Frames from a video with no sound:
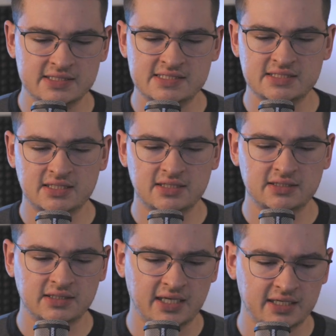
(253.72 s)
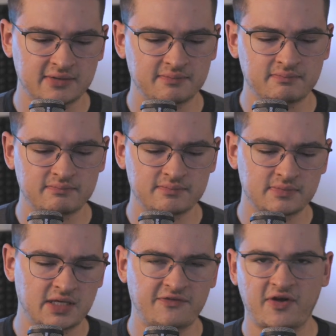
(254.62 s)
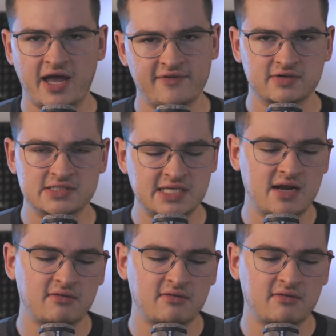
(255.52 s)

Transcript: see like if I have it set